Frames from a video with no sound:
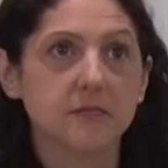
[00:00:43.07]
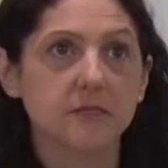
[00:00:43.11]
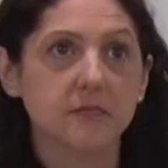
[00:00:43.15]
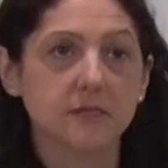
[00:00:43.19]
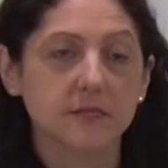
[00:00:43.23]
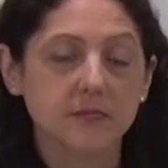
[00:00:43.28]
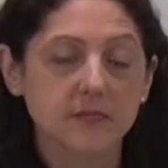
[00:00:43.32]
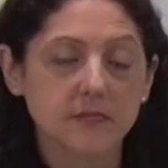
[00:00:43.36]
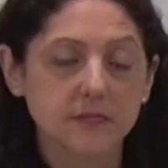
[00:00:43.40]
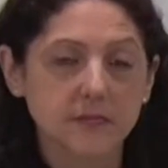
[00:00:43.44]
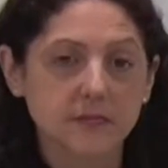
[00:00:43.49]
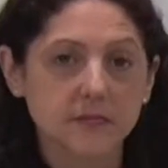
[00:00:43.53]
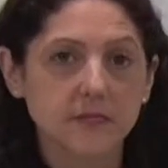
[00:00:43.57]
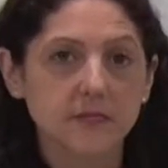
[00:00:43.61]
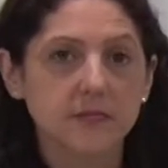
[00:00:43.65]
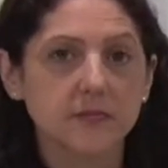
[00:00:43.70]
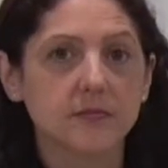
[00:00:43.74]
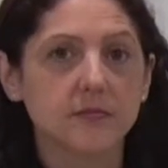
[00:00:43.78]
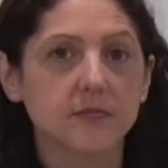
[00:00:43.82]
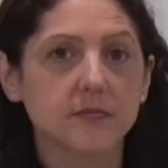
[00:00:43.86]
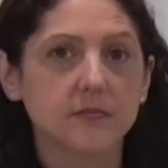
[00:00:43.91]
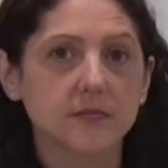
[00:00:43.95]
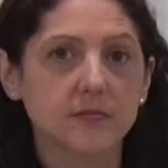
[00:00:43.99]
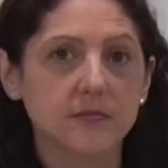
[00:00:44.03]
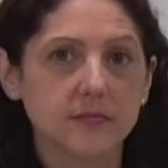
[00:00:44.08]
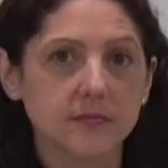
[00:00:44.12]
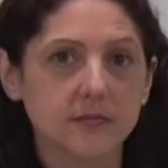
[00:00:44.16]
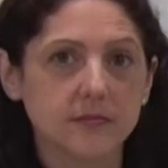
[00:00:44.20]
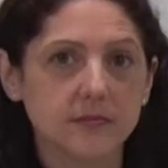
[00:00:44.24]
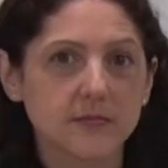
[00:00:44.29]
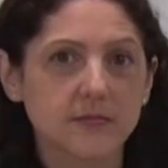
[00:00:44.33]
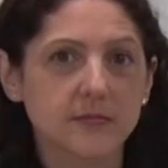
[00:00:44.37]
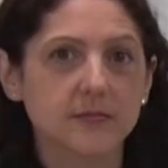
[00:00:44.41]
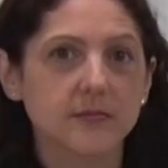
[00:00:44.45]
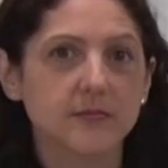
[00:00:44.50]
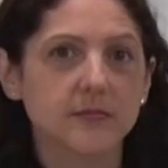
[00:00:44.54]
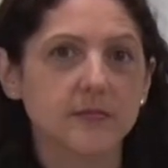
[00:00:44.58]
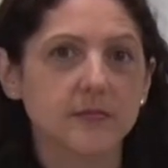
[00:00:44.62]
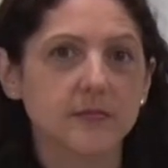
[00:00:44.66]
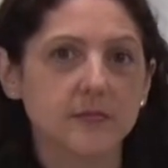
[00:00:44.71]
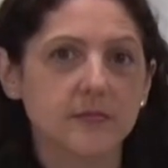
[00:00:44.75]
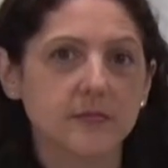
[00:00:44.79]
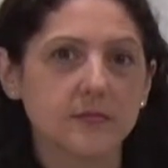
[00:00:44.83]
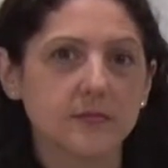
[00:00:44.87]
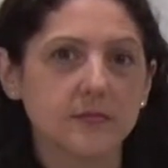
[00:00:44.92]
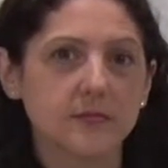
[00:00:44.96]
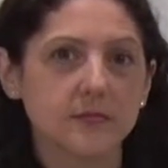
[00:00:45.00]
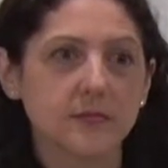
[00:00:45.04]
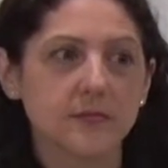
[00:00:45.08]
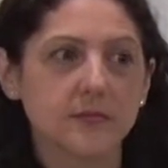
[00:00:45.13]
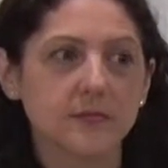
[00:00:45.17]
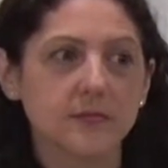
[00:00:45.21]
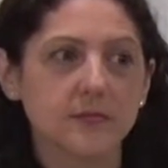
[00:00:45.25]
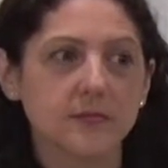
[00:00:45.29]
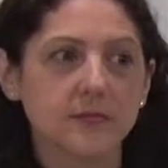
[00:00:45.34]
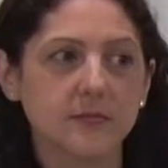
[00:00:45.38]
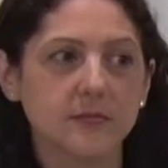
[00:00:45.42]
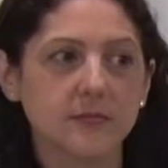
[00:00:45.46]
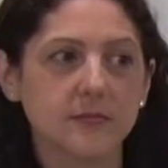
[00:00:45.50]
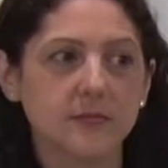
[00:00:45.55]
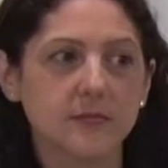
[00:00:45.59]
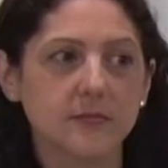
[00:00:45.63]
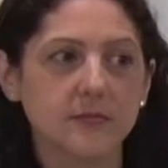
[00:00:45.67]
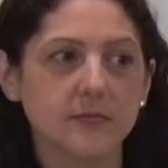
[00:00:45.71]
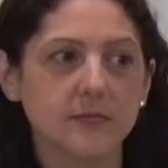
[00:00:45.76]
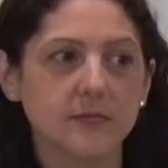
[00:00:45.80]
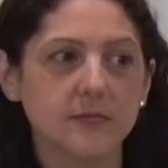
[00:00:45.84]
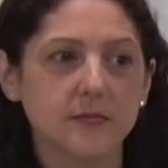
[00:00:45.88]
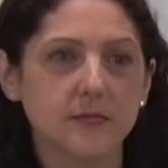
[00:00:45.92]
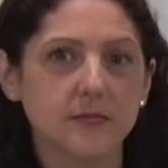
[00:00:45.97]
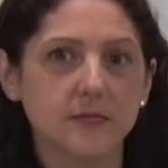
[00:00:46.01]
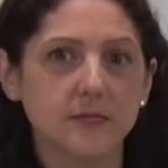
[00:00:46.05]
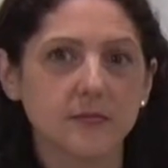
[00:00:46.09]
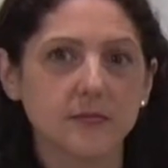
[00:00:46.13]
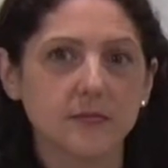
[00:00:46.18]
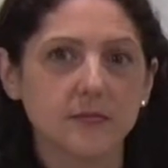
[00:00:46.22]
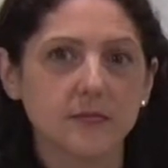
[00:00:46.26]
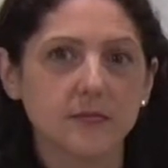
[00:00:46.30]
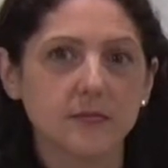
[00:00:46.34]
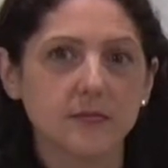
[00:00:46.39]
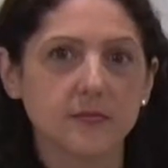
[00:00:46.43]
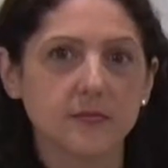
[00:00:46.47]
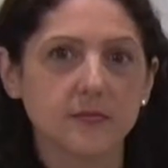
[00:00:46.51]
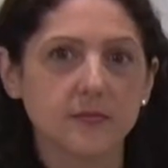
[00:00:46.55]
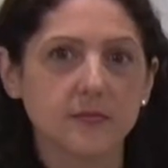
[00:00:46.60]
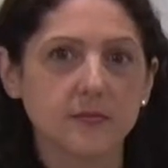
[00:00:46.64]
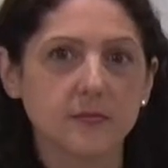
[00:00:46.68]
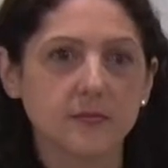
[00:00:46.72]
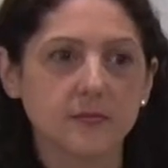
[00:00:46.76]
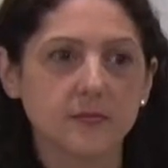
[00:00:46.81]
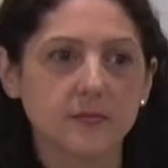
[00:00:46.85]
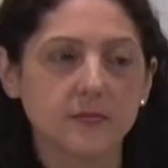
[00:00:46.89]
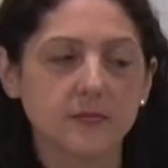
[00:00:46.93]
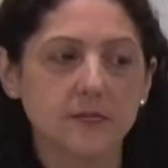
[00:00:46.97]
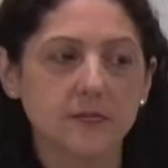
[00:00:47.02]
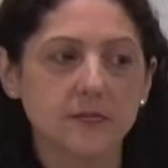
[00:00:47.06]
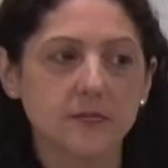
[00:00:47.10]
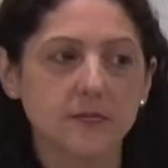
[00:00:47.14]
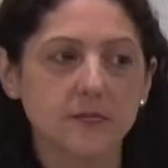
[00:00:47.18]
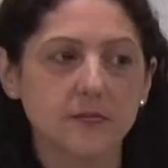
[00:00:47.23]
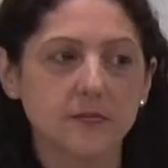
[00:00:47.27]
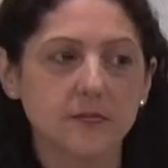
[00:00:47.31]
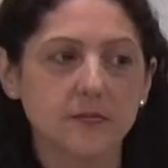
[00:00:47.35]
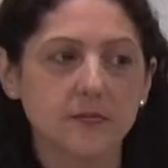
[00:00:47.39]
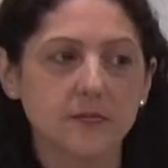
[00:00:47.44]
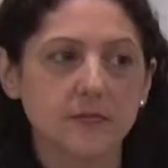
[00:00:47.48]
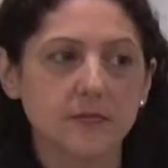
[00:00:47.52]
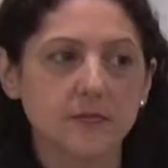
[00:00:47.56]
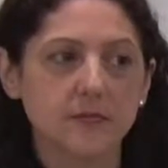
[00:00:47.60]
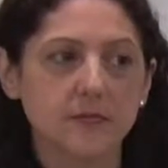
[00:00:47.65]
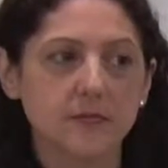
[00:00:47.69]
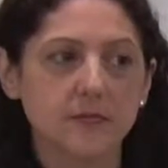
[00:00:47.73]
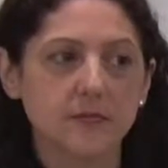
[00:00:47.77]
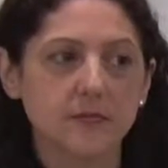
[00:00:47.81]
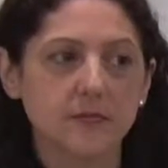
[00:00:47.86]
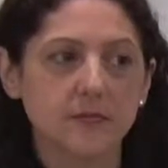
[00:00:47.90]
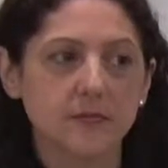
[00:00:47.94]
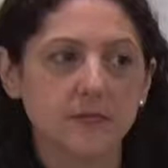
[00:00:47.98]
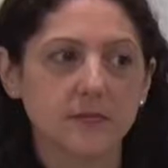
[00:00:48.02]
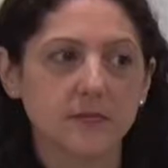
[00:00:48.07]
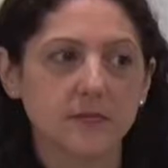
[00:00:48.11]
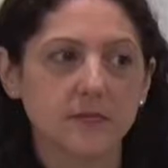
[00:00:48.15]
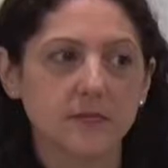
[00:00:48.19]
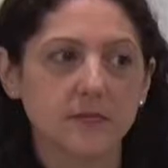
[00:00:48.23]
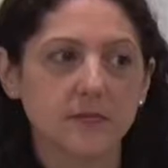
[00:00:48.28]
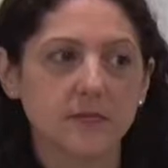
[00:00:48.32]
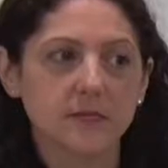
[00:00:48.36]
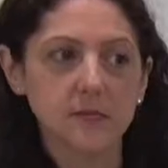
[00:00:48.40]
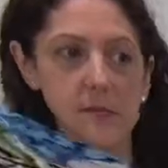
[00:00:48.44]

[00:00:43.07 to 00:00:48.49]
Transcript: The person shown says nothing.